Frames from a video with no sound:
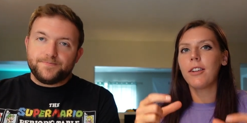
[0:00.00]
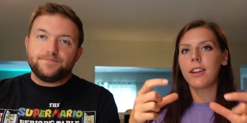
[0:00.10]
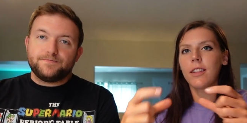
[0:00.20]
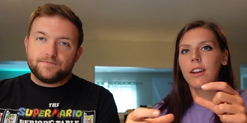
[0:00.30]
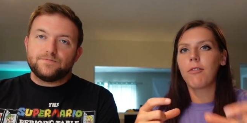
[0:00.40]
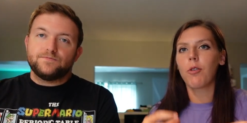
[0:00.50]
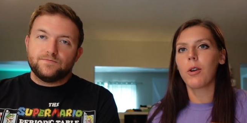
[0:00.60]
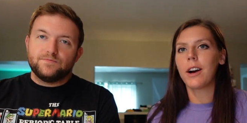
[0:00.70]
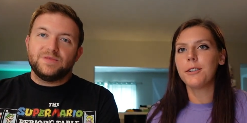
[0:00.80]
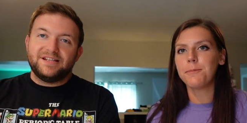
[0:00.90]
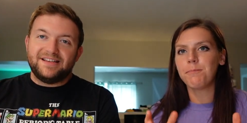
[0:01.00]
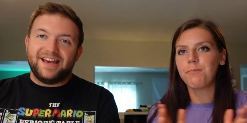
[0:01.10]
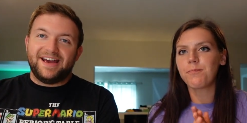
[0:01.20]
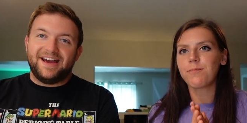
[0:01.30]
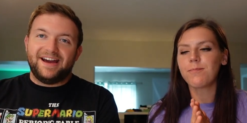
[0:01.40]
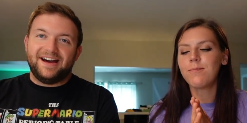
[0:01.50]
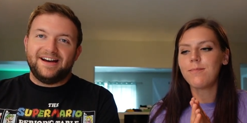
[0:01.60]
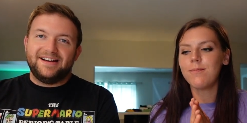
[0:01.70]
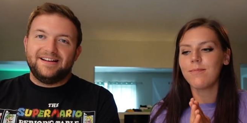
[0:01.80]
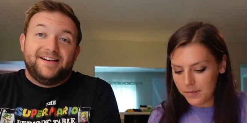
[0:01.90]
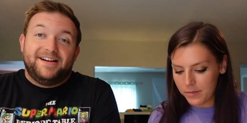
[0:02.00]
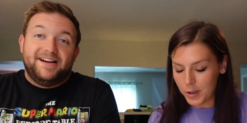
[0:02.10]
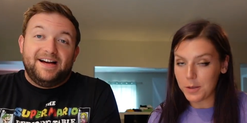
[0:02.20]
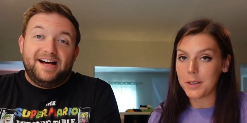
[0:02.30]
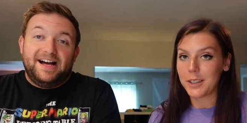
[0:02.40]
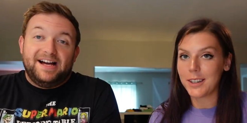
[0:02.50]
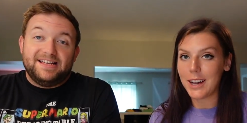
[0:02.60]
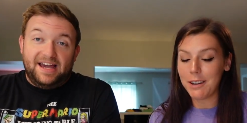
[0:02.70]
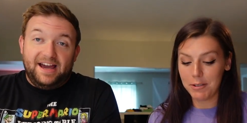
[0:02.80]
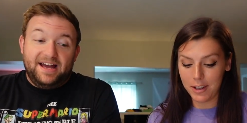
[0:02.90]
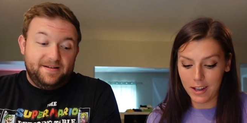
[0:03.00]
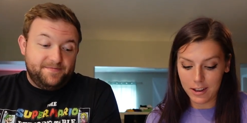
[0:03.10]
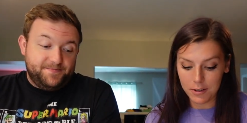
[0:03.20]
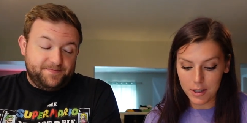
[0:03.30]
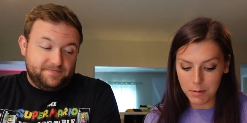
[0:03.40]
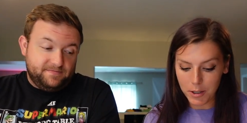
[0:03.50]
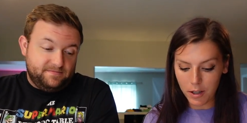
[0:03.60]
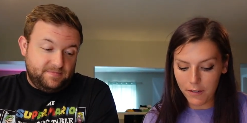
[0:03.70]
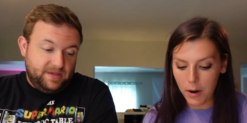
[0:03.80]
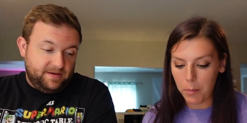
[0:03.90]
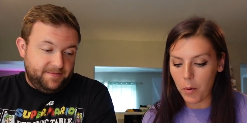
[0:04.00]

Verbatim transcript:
Speaker 1: and then laid four out. Yeah. Those are really good. Yeah. I really like those, especially for a